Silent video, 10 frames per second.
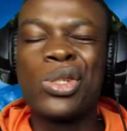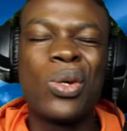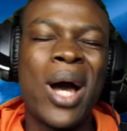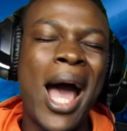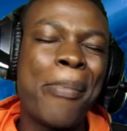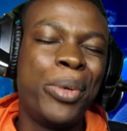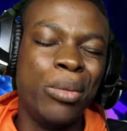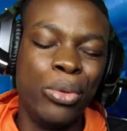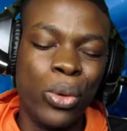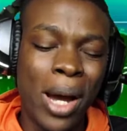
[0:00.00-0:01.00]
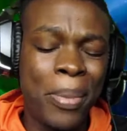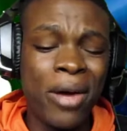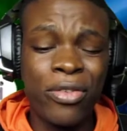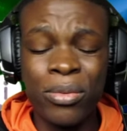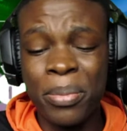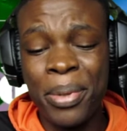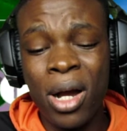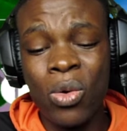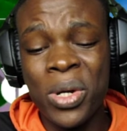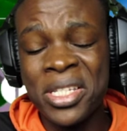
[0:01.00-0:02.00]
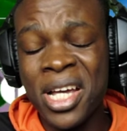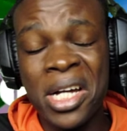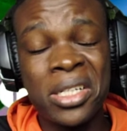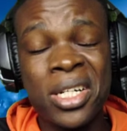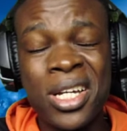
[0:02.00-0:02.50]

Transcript: so happy, bro. Apart from the Paqueta